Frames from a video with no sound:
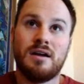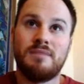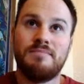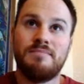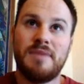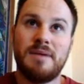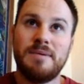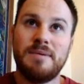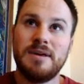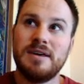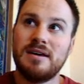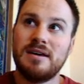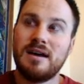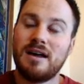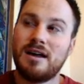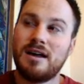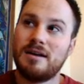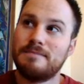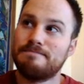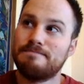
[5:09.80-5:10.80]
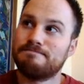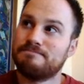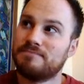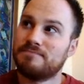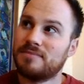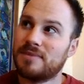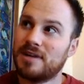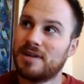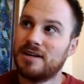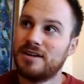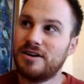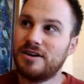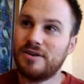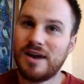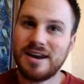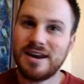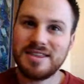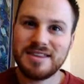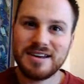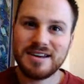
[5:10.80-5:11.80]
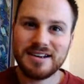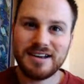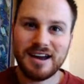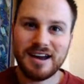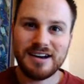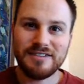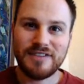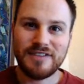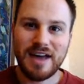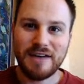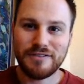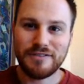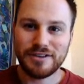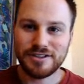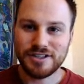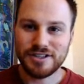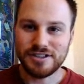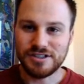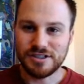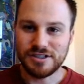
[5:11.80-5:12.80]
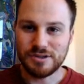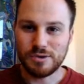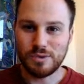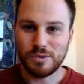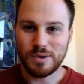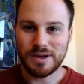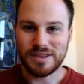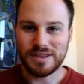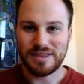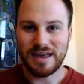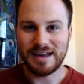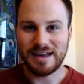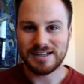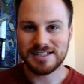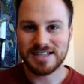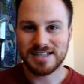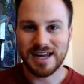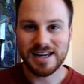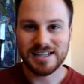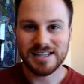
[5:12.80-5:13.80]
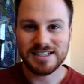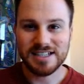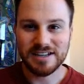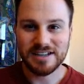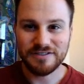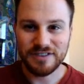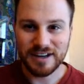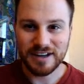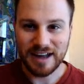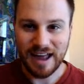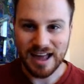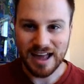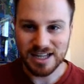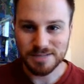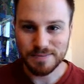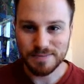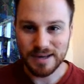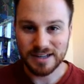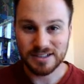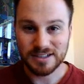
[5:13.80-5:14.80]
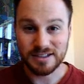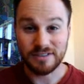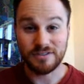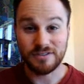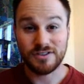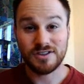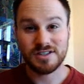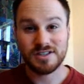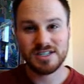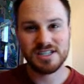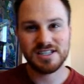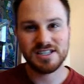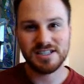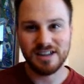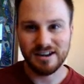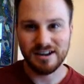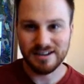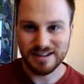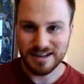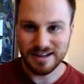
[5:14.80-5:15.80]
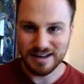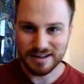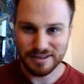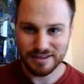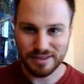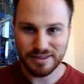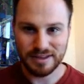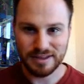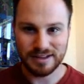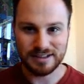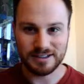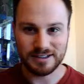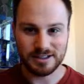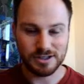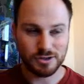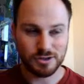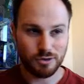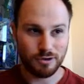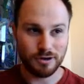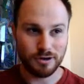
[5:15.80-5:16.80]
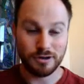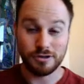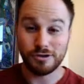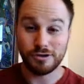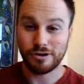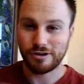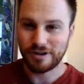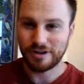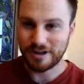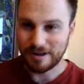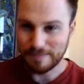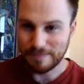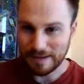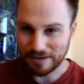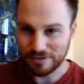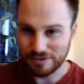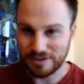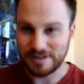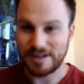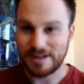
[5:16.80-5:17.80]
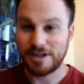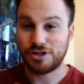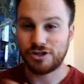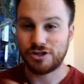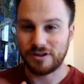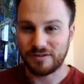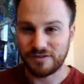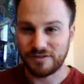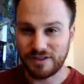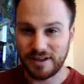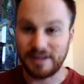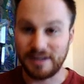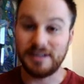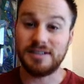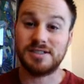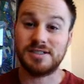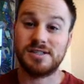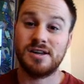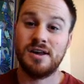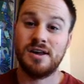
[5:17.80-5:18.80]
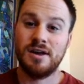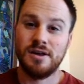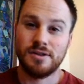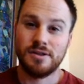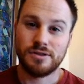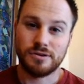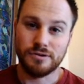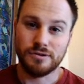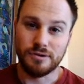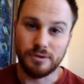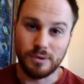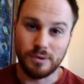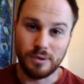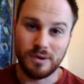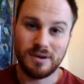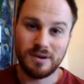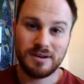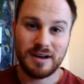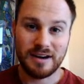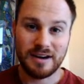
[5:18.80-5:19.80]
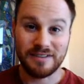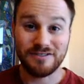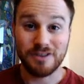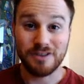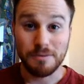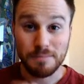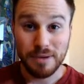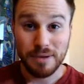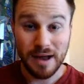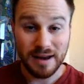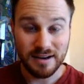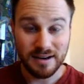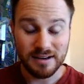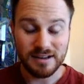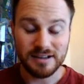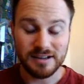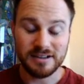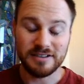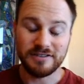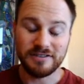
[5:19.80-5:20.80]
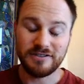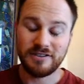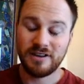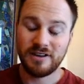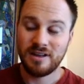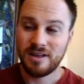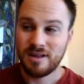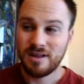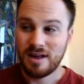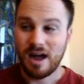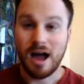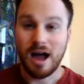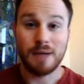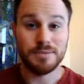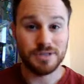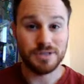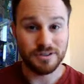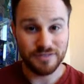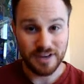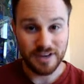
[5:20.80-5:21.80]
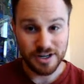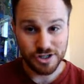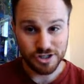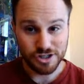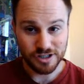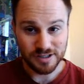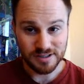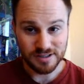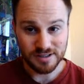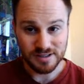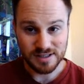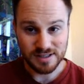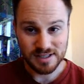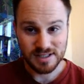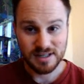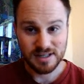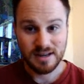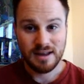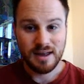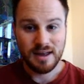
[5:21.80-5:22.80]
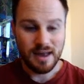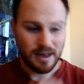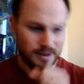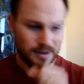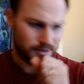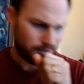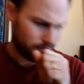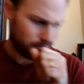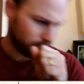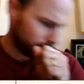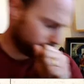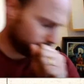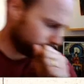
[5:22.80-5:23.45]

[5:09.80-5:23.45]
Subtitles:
maybe anything kind of having to do with that scientific aspect of studying things or learning about the nature of things through kind of repetitive observations and